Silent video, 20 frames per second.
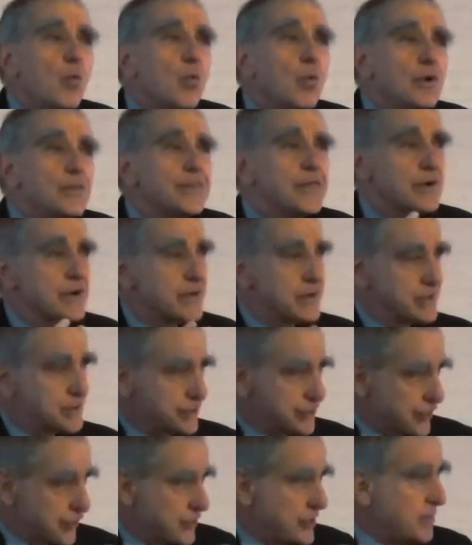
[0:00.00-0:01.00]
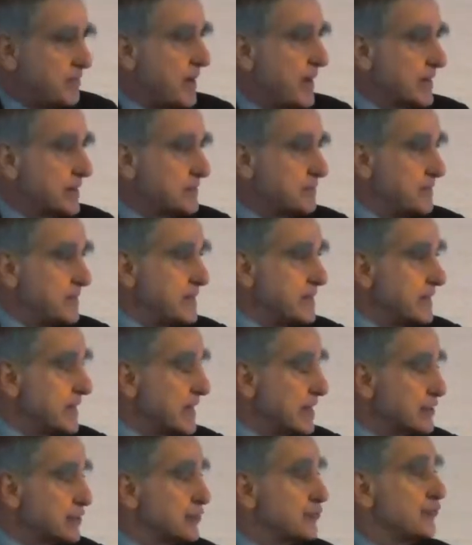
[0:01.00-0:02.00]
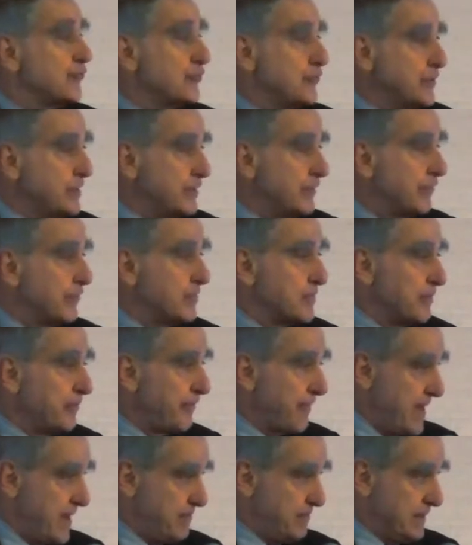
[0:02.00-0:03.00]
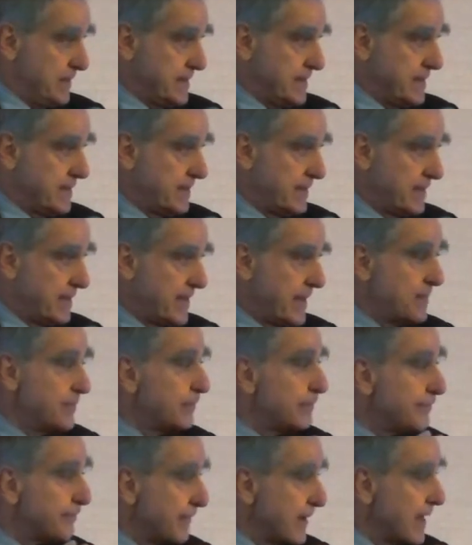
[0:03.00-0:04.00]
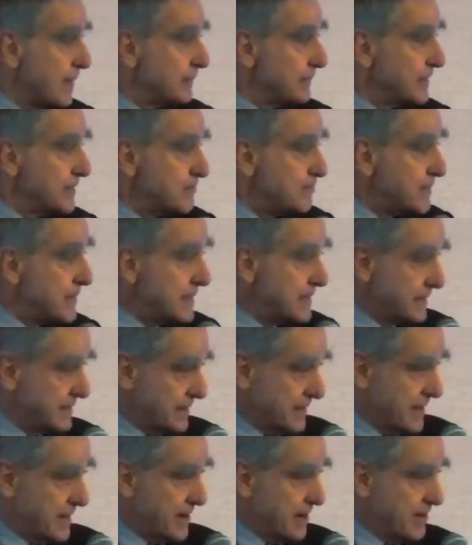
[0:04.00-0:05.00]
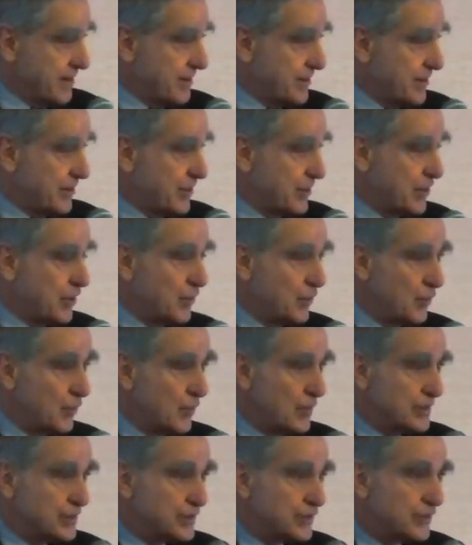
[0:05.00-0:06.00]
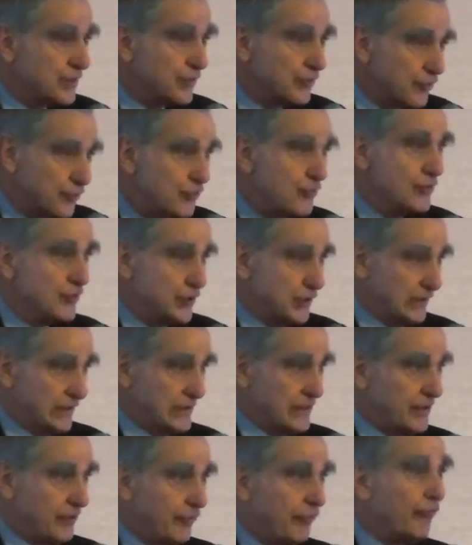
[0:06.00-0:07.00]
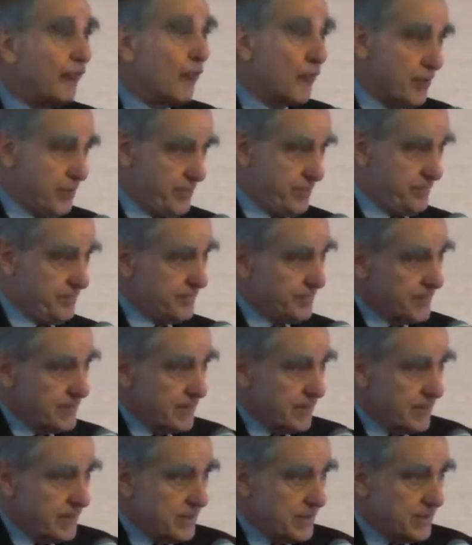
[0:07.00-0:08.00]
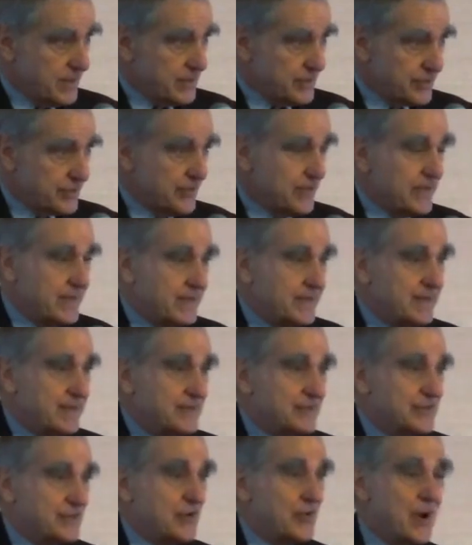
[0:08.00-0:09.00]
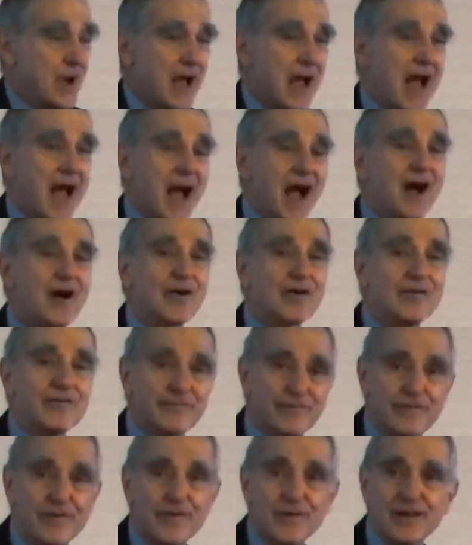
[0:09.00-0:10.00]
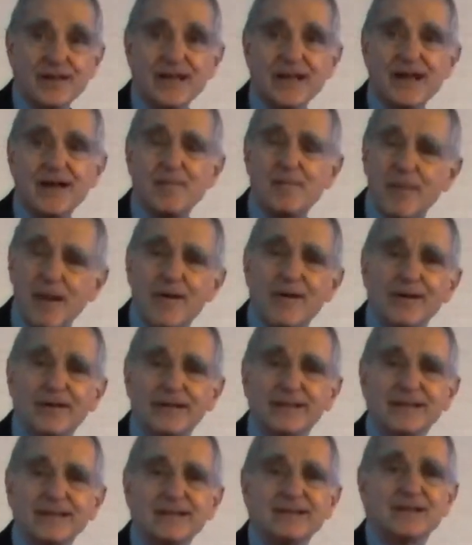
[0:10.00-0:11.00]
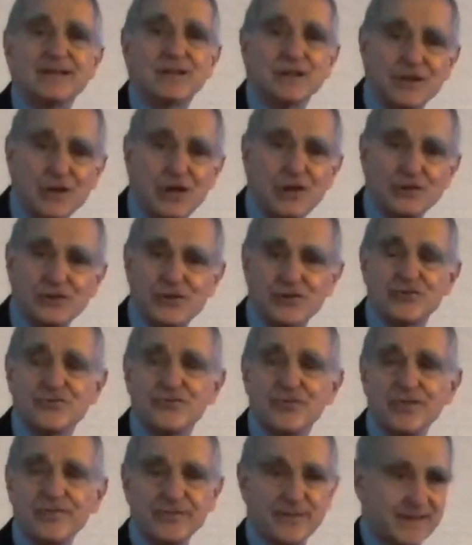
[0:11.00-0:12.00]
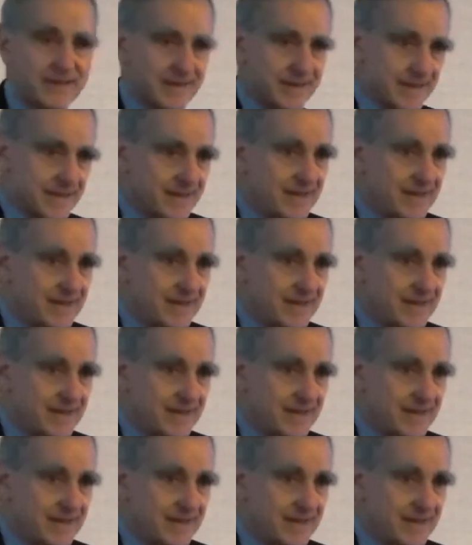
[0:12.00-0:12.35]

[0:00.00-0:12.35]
what they're concerned about is being excluded from the family. And the family being there was crucial for them. So our very American culture-driven,